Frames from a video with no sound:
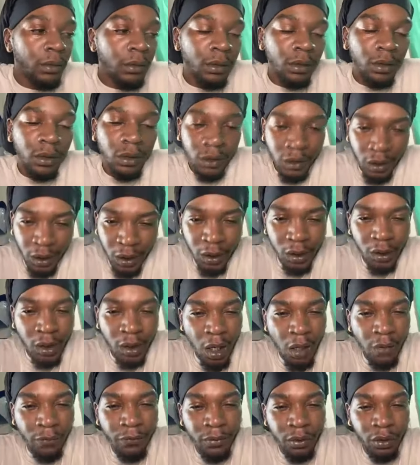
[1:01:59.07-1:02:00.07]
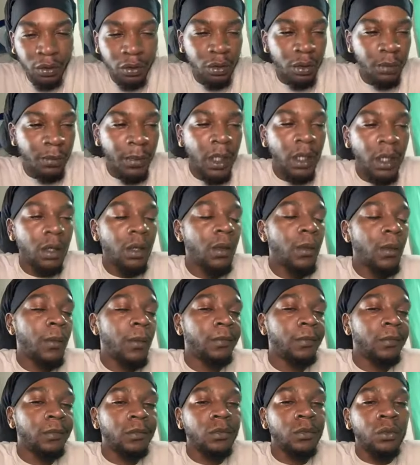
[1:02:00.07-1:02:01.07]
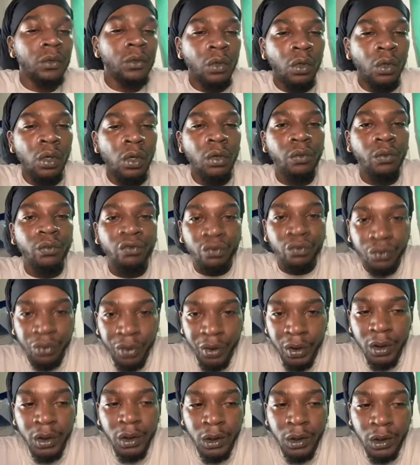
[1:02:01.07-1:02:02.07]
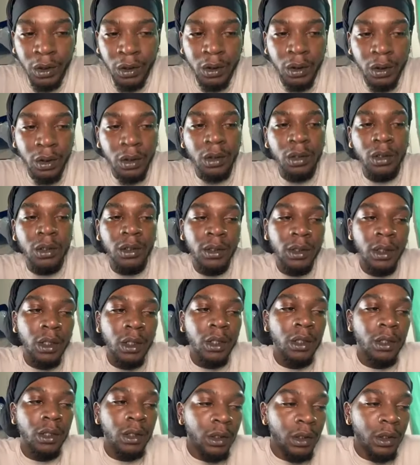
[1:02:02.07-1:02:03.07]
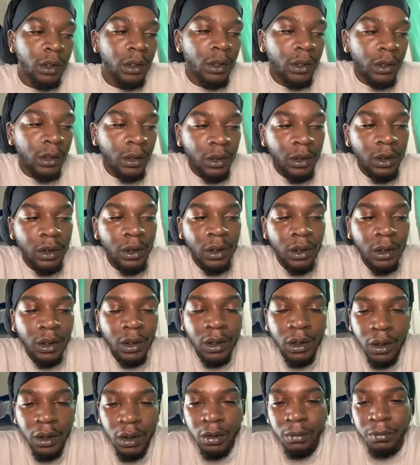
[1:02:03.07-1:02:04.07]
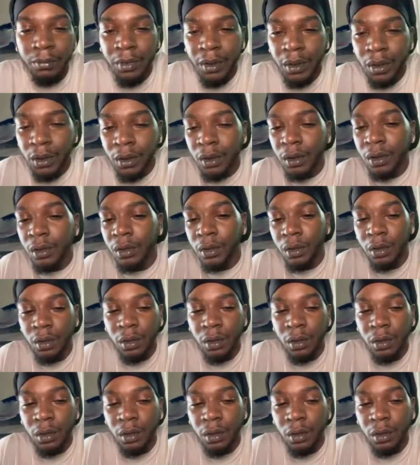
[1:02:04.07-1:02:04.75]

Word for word: standoffish about or really can understand that it, it could be a